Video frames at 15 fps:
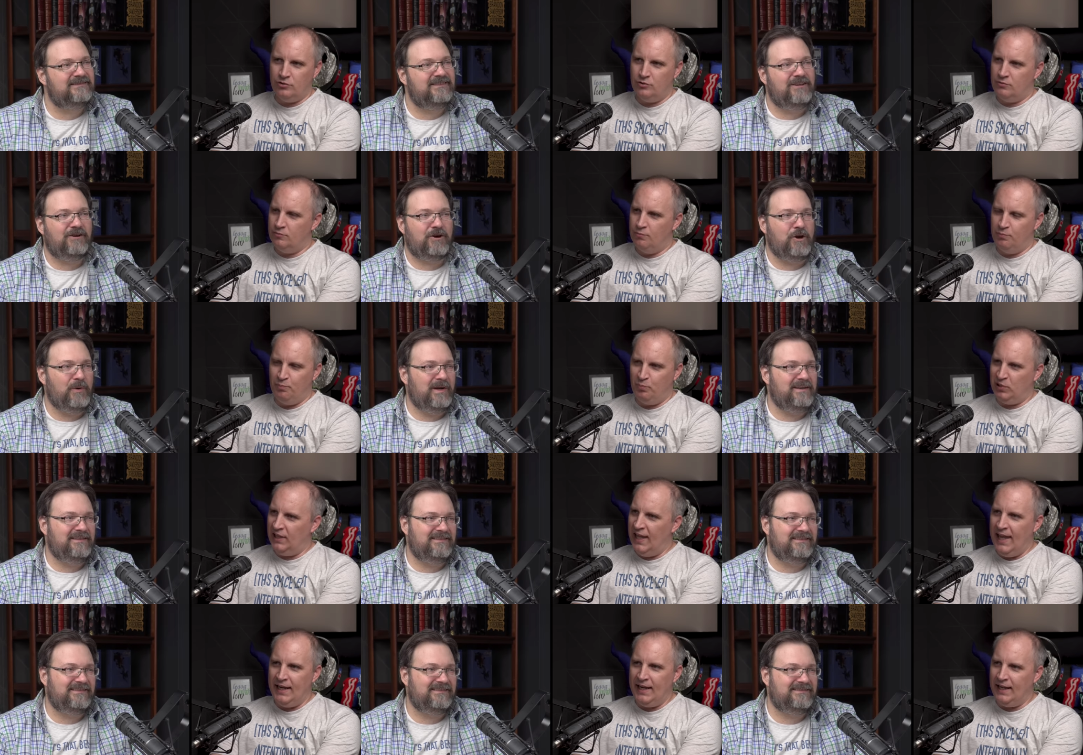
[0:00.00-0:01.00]
Speaker 1: You're going?
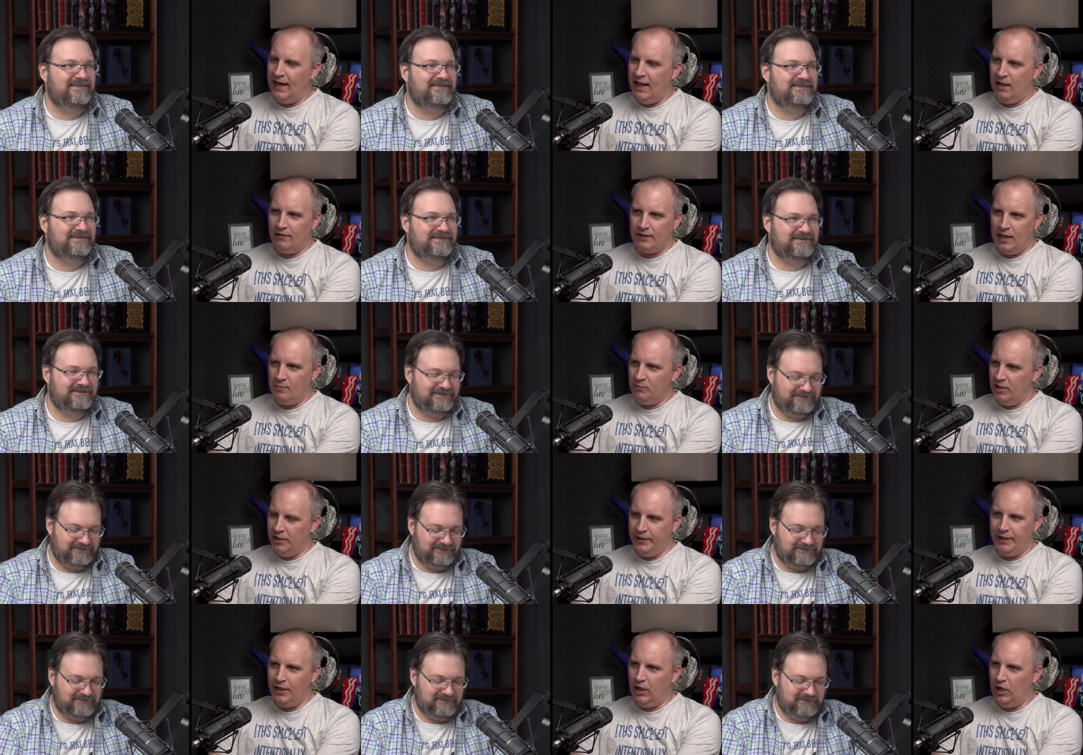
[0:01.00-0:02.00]
Planned it out. I'm
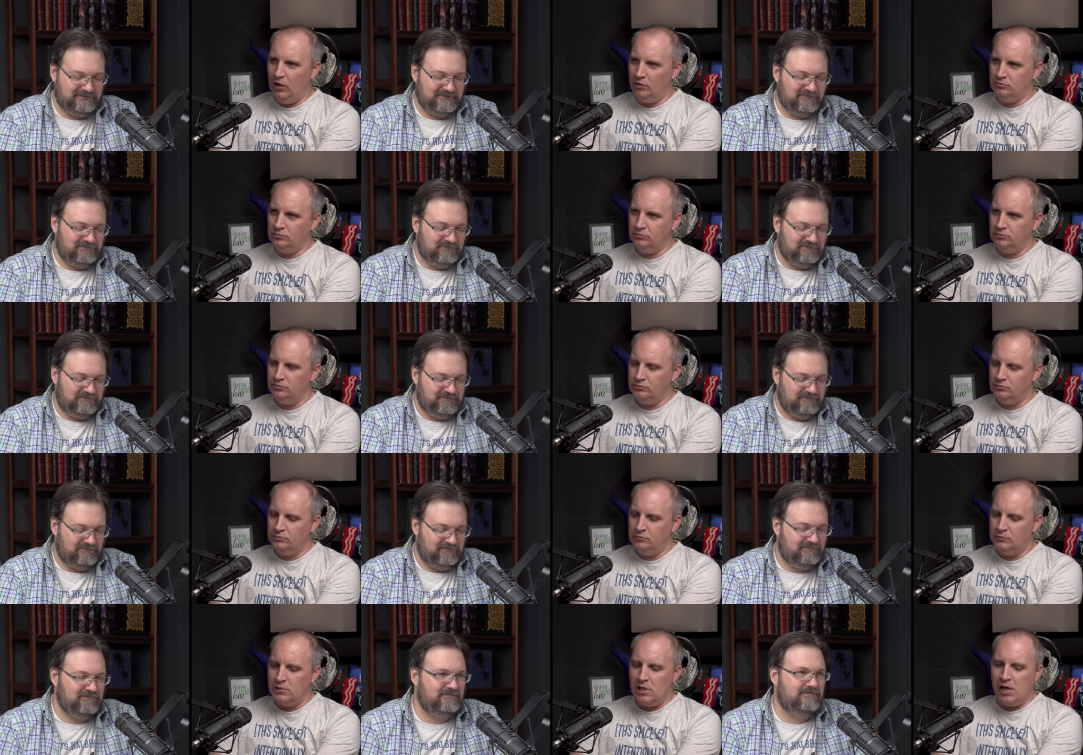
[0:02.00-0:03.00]
going to go.
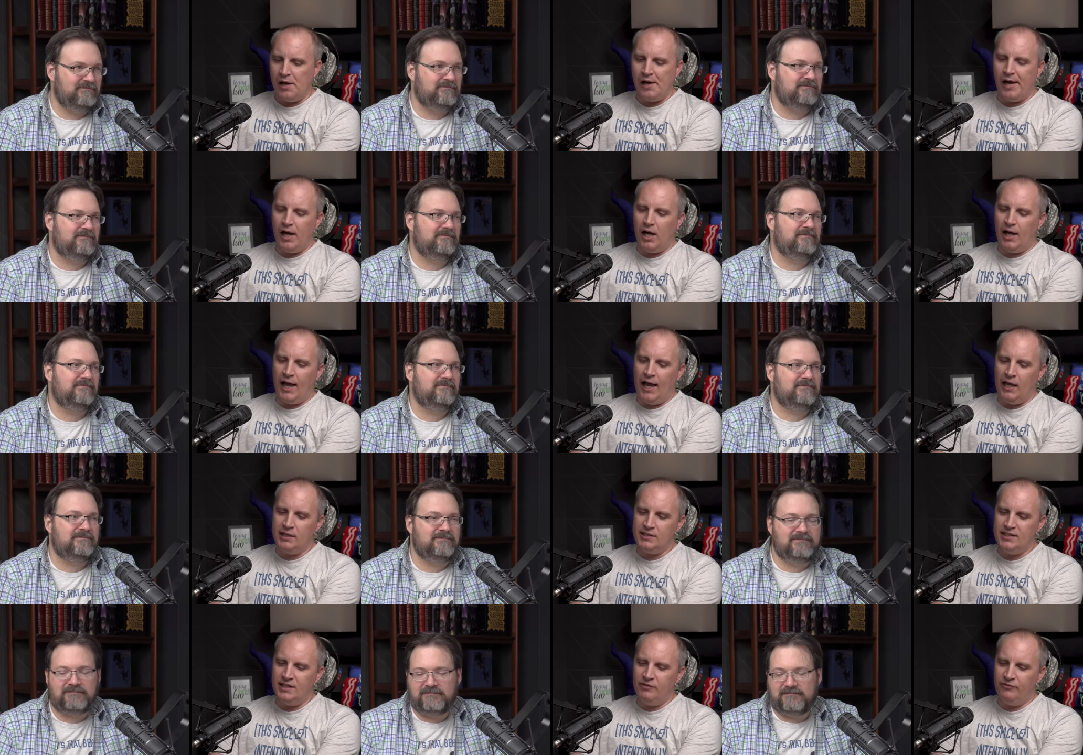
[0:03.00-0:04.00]
Uh, I
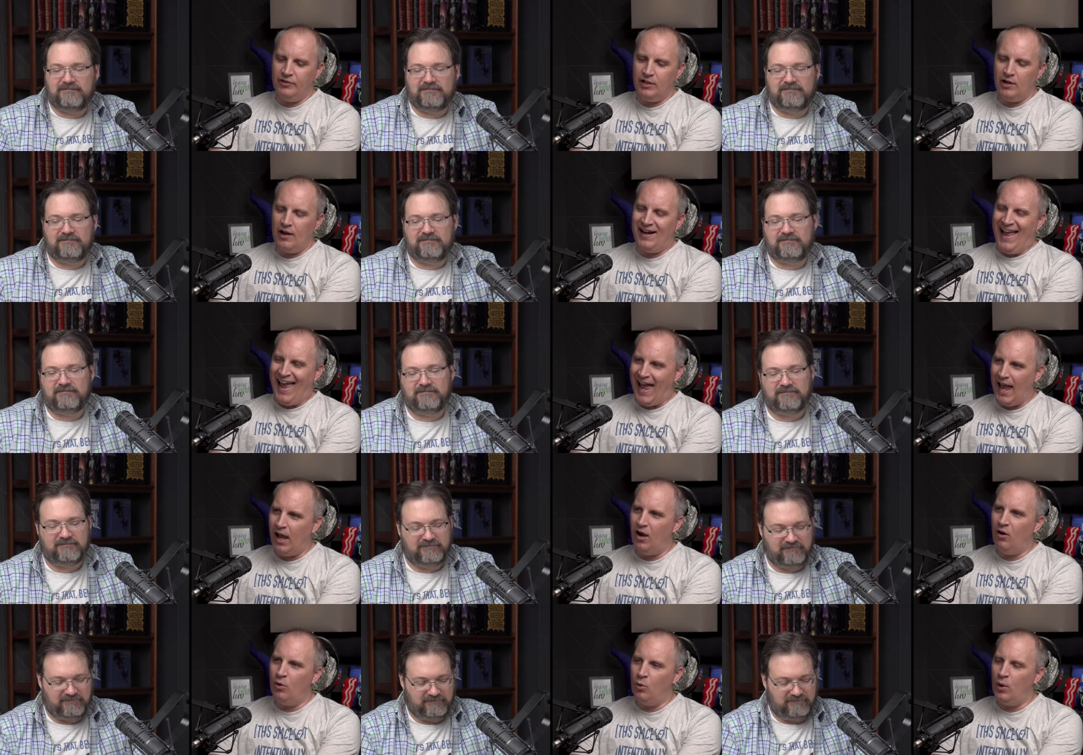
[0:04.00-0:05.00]
just need to figure out
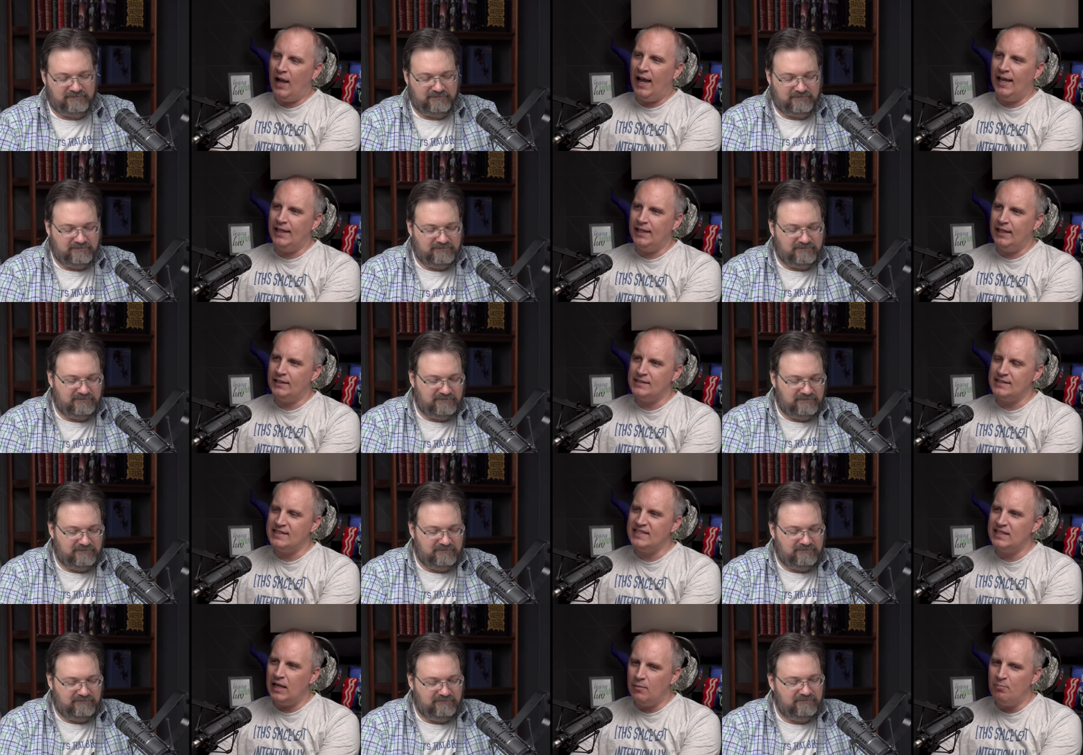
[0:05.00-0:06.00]
how I can
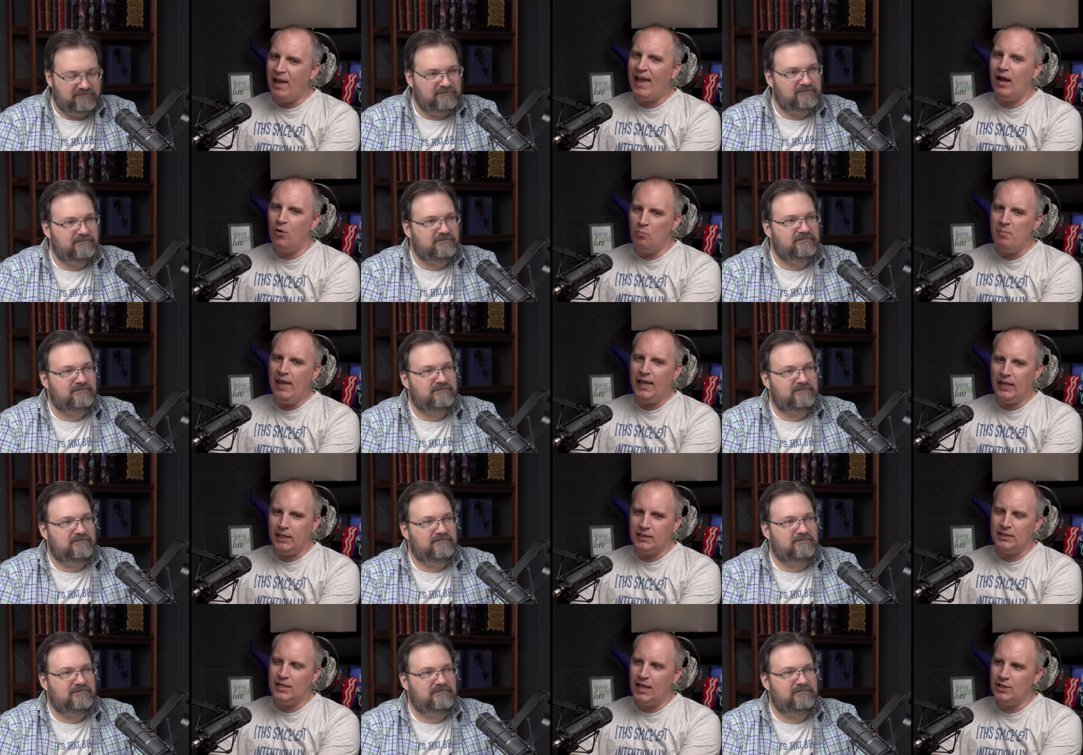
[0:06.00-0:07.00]
somehow make
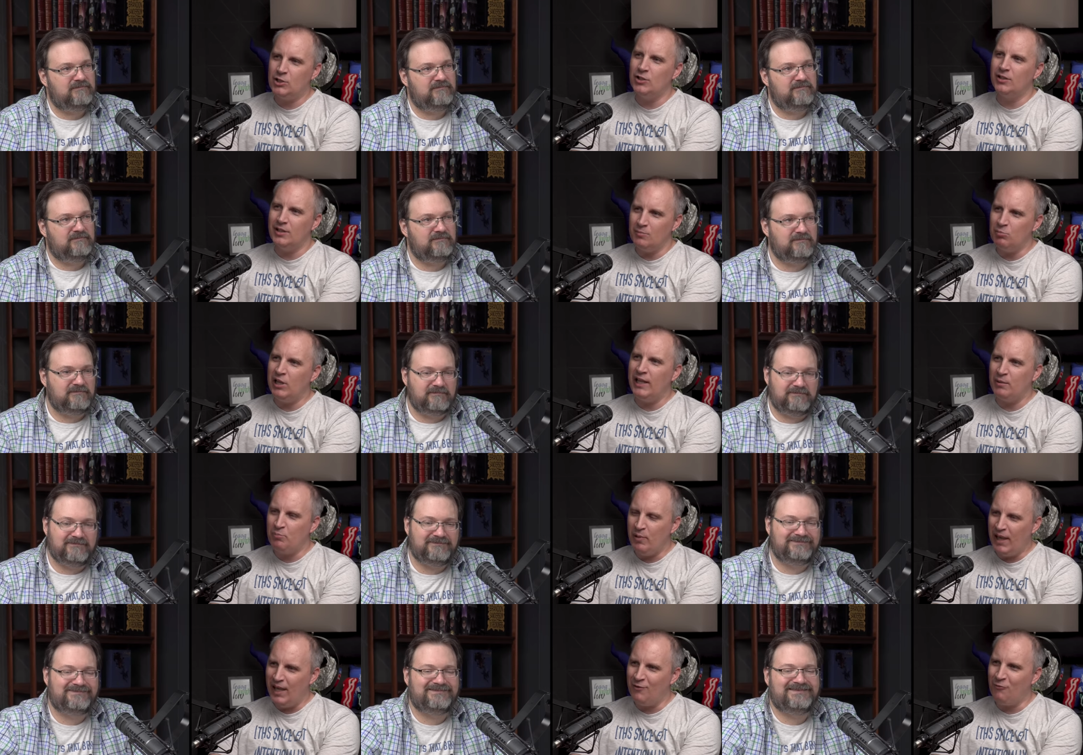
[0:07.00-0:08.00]
intentionally blank
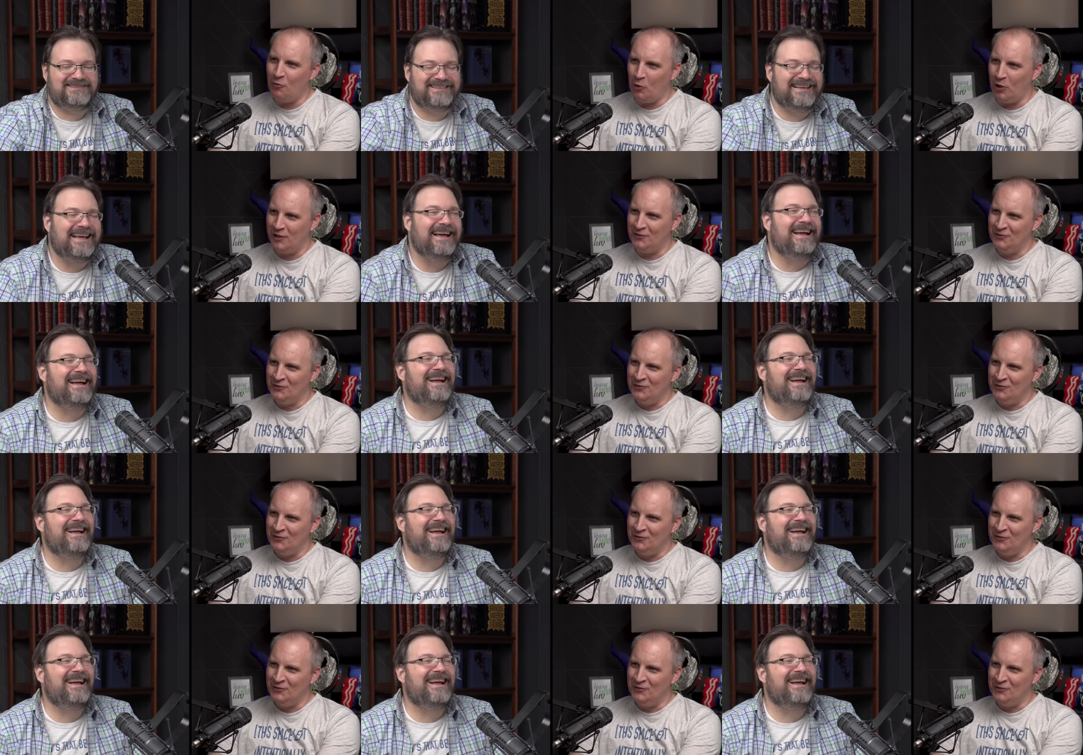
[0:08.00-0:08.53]
pay for it